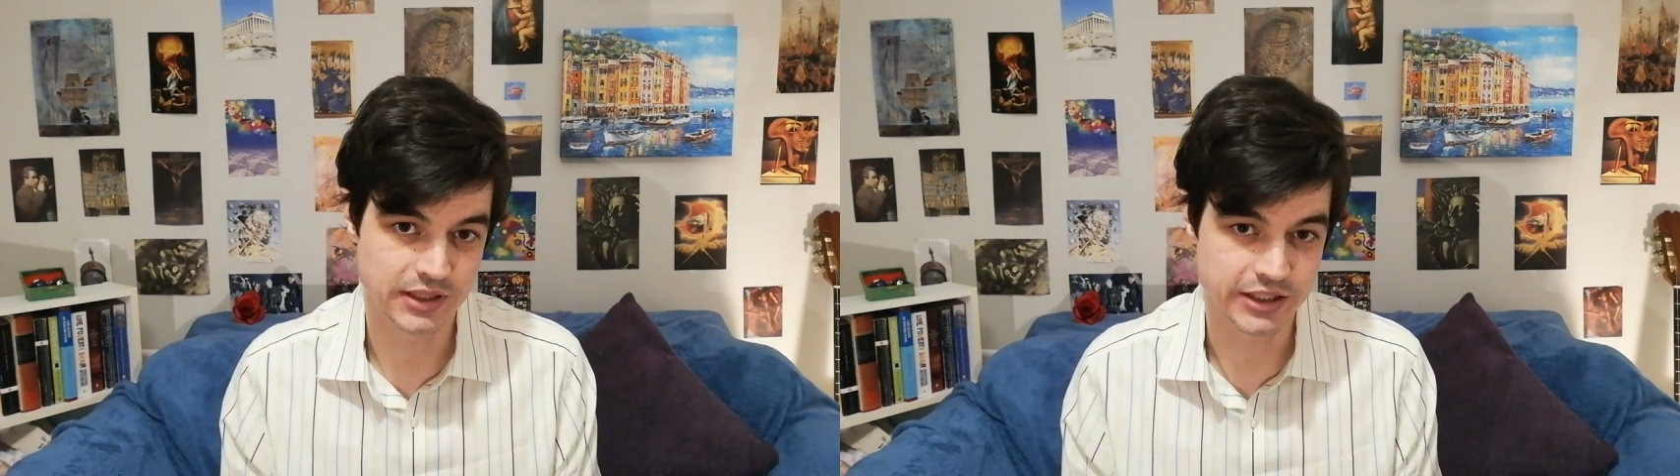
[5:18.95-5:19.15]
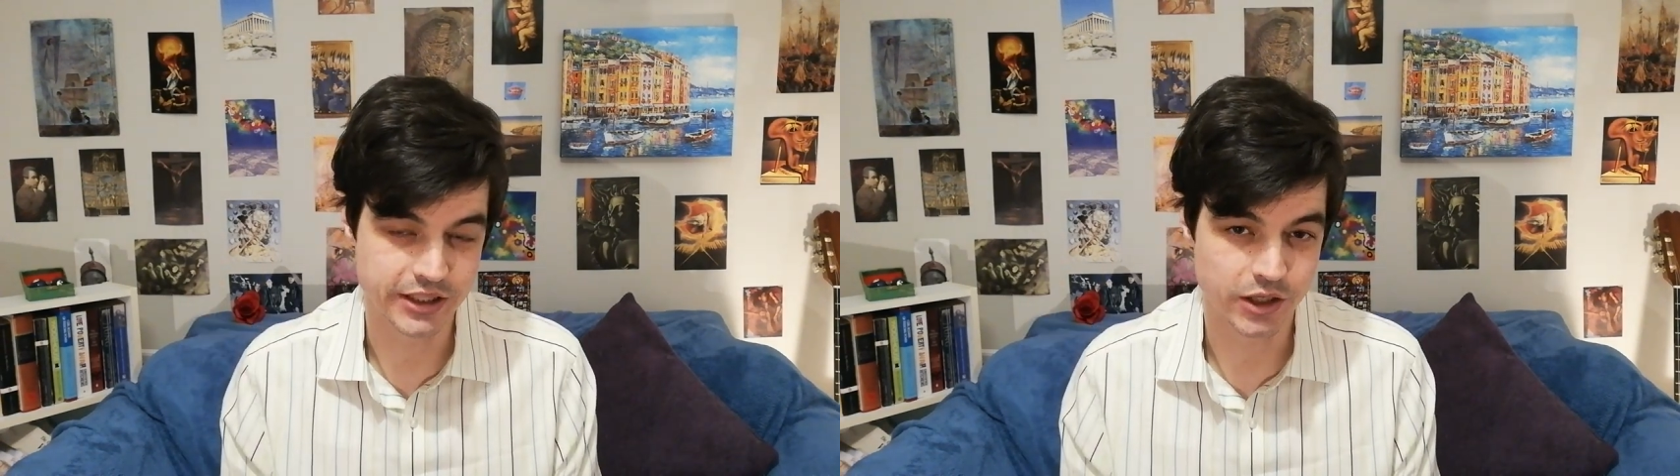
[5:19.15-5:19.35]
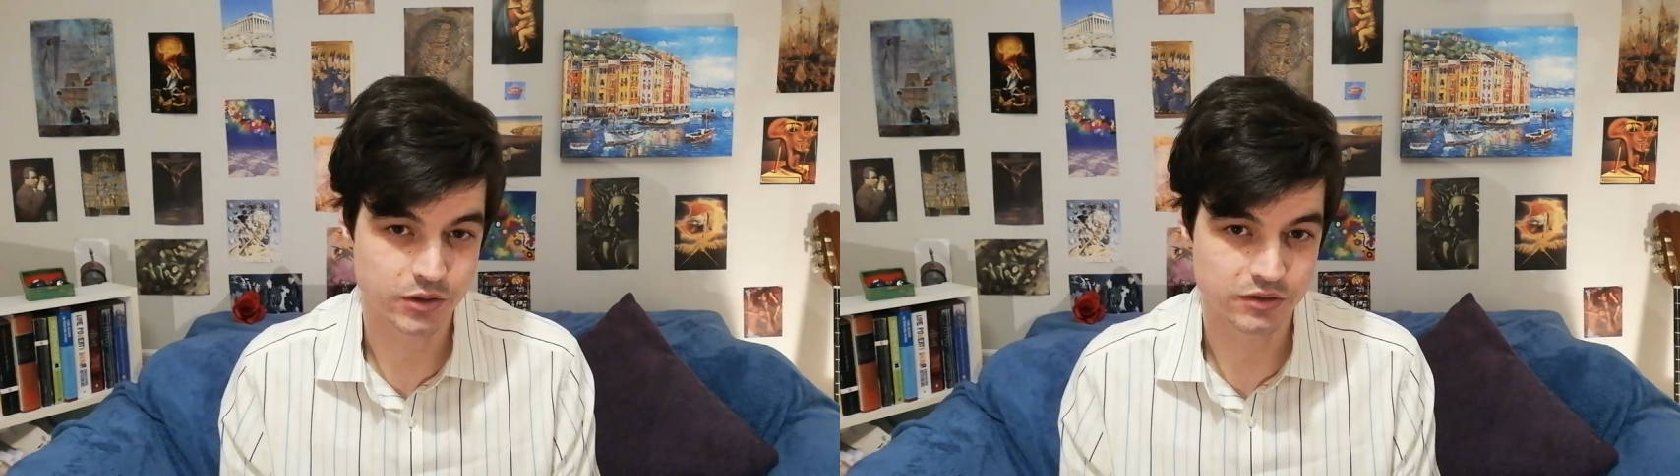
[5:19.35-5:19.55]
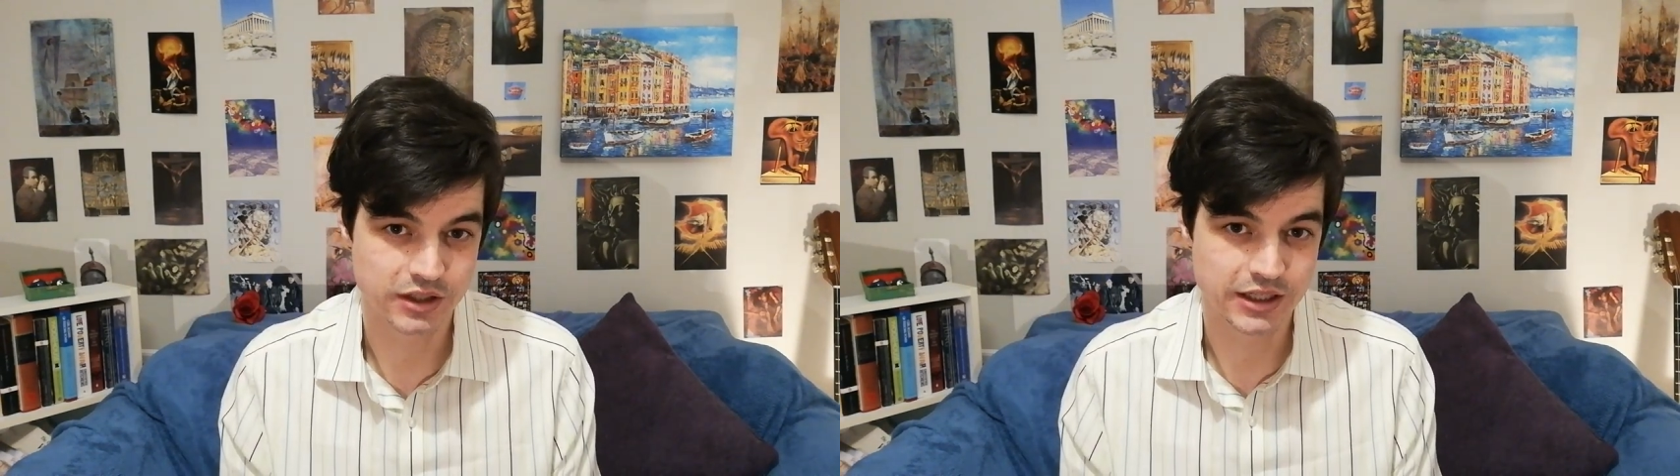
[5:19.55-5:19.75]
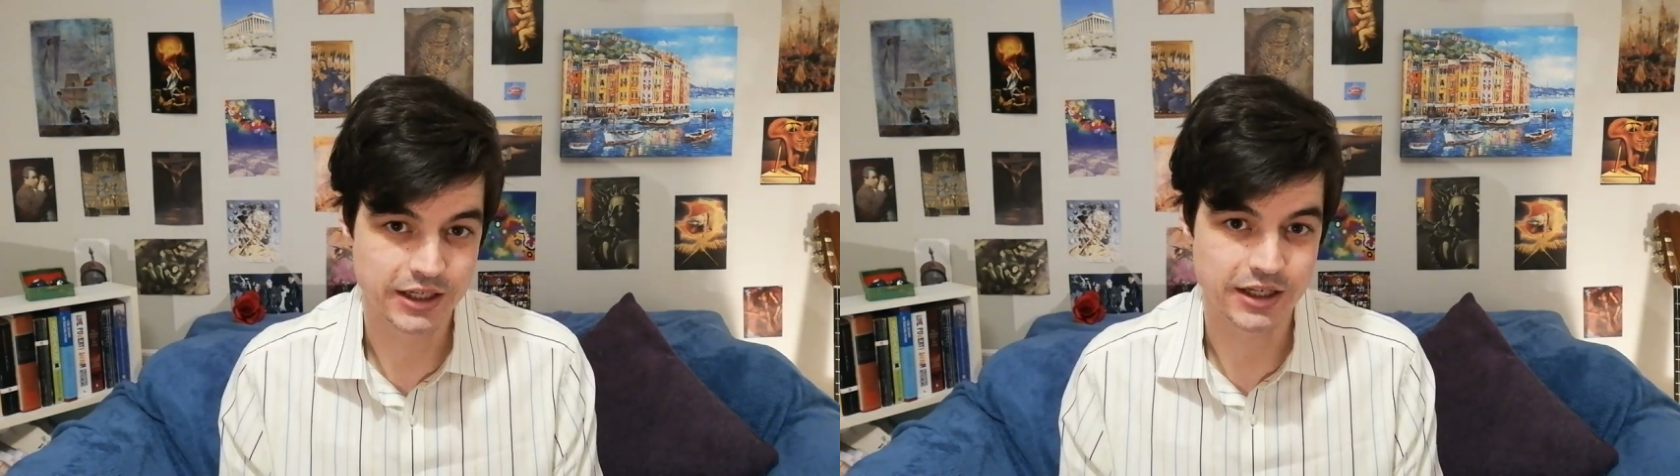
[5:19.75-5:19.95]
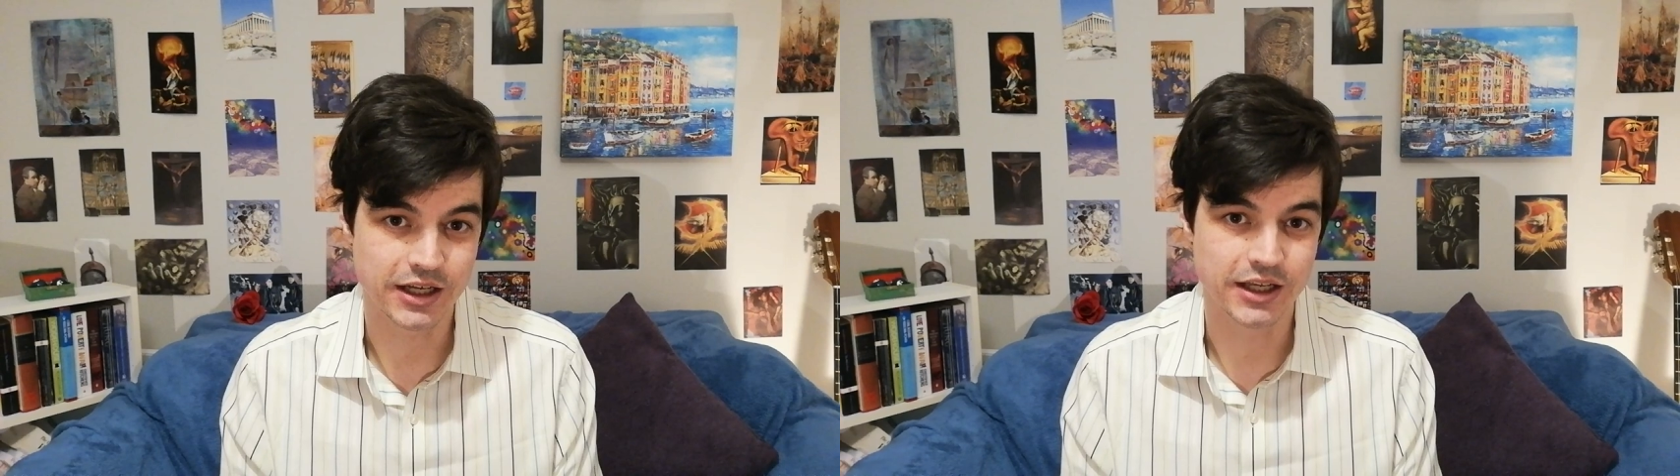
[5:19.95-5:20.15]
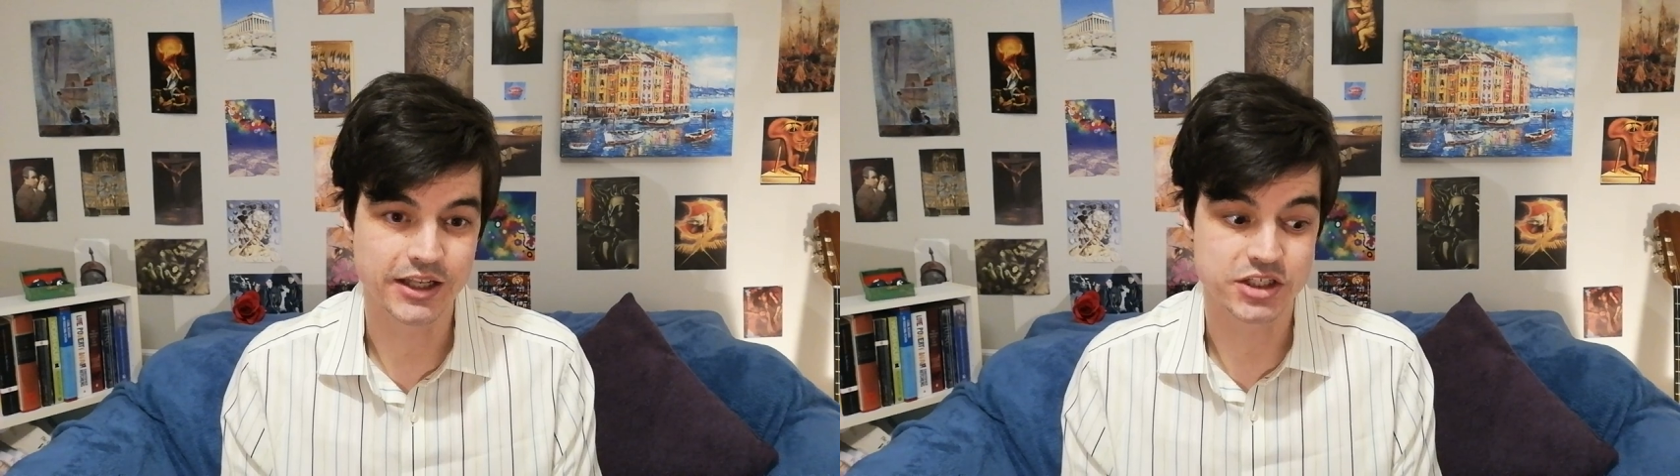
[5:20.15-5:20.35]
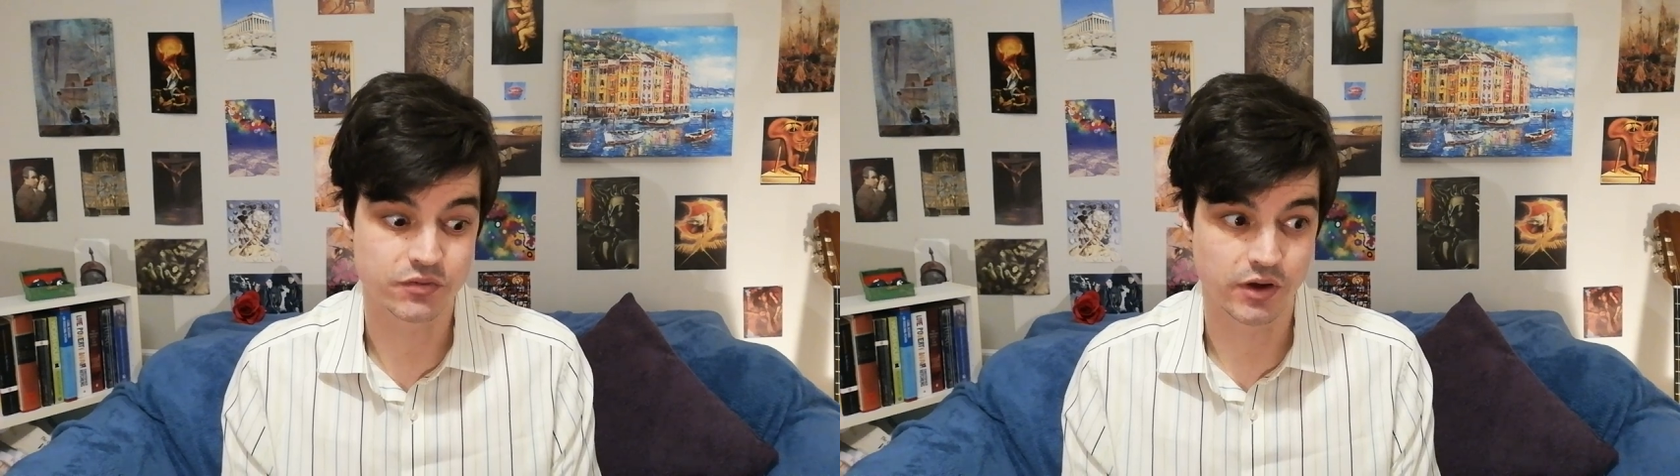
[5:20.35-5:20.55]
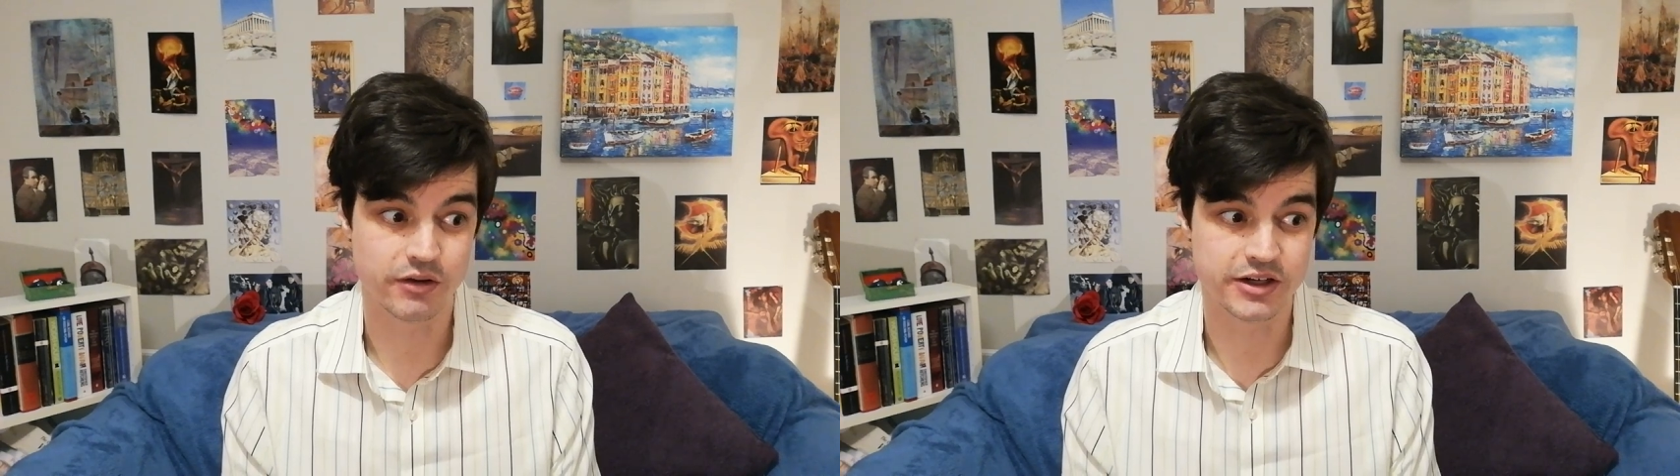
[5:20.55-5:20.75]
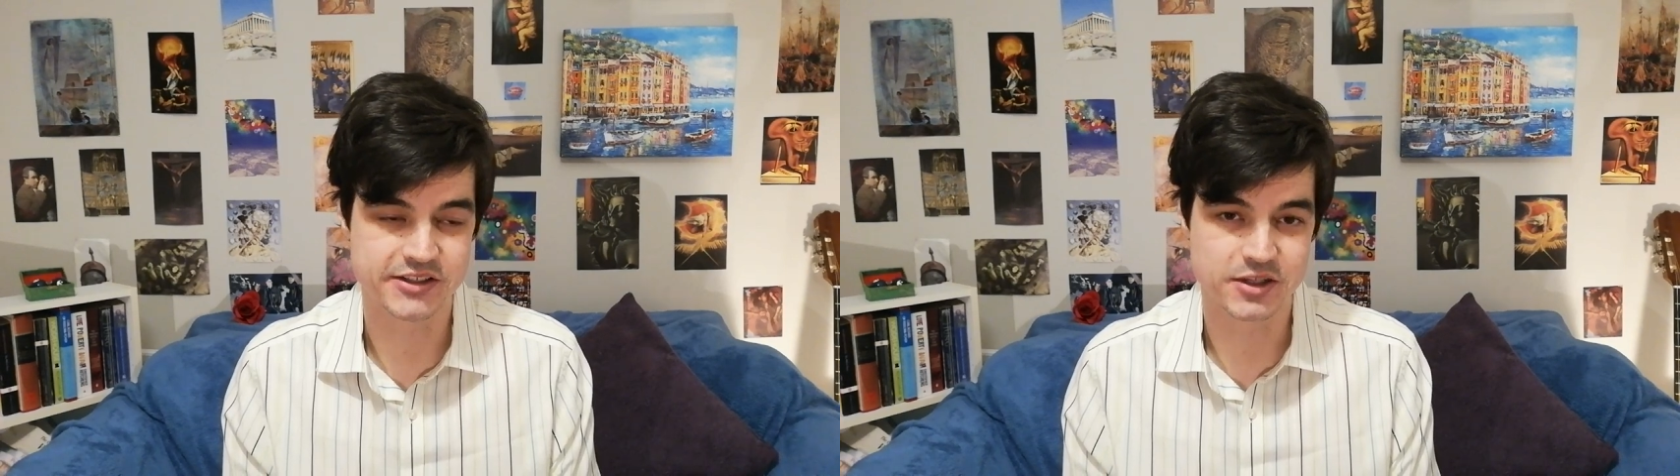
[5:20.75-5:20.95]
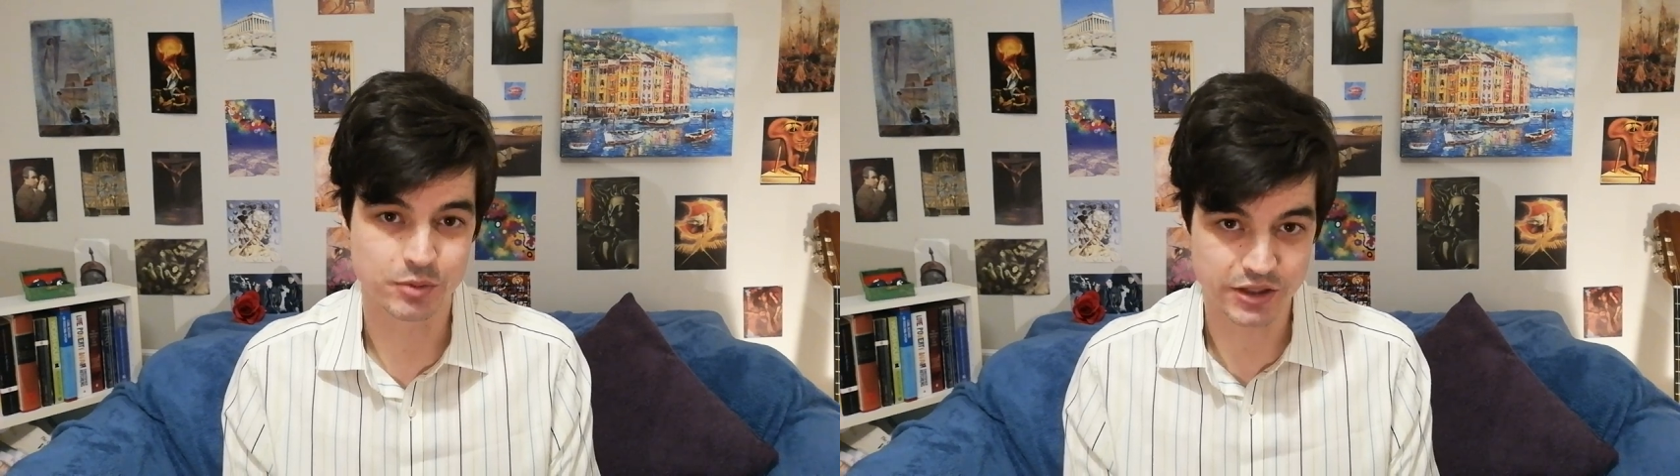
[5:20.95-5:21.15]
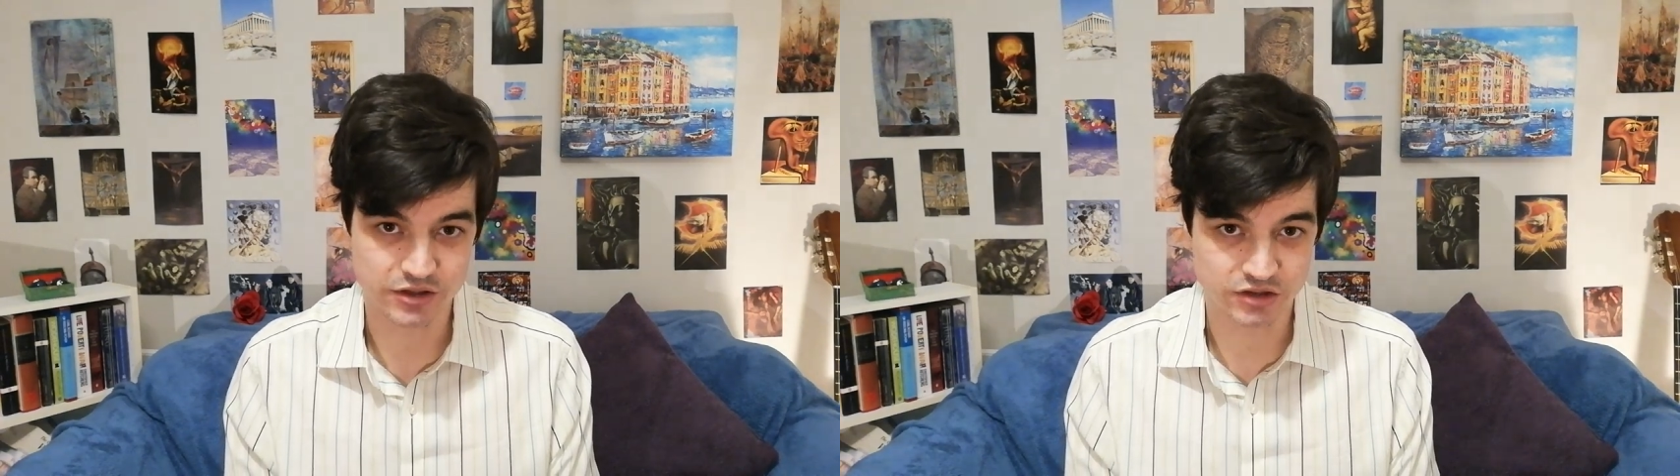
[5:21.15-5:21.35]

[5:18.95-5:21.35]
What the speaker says: you know, unless you're very disciplined